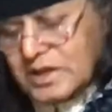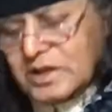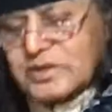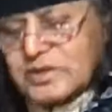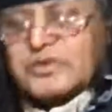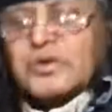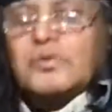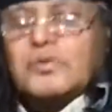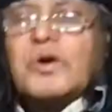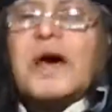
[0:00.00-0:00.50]

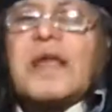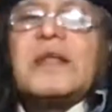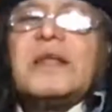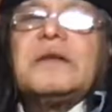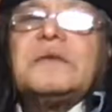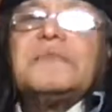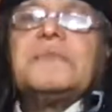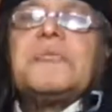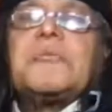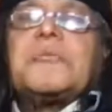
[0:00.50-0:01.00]
So
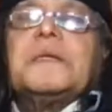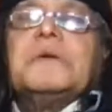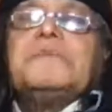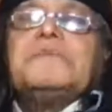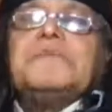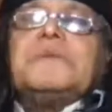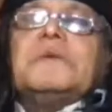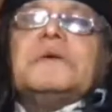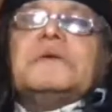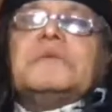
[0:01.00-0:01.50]
when
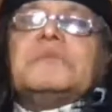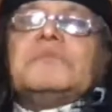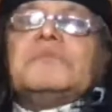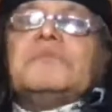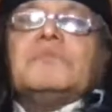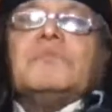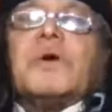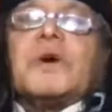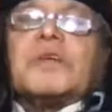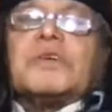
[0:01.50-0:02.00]

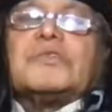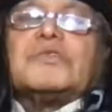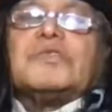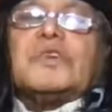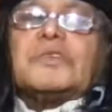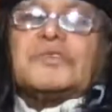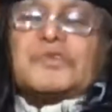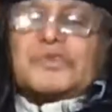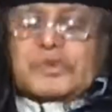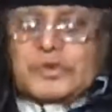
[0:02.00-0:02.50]
Boris
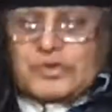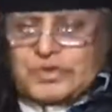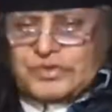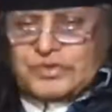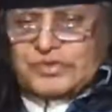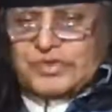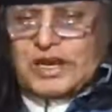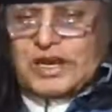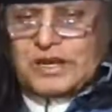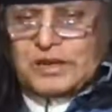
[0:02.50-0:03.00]

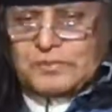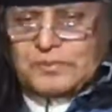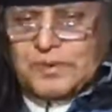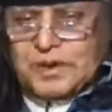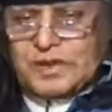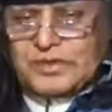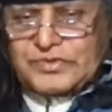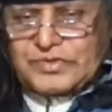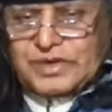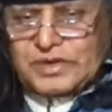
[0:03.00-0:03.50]
Johnson's head of
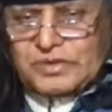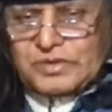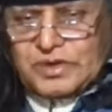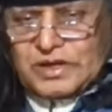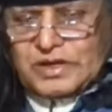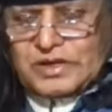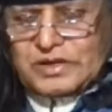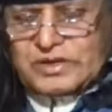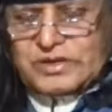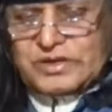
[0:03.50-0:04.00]
policy
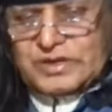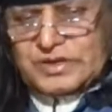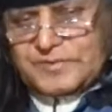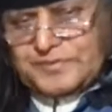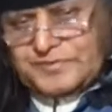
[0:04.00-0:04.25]
unit,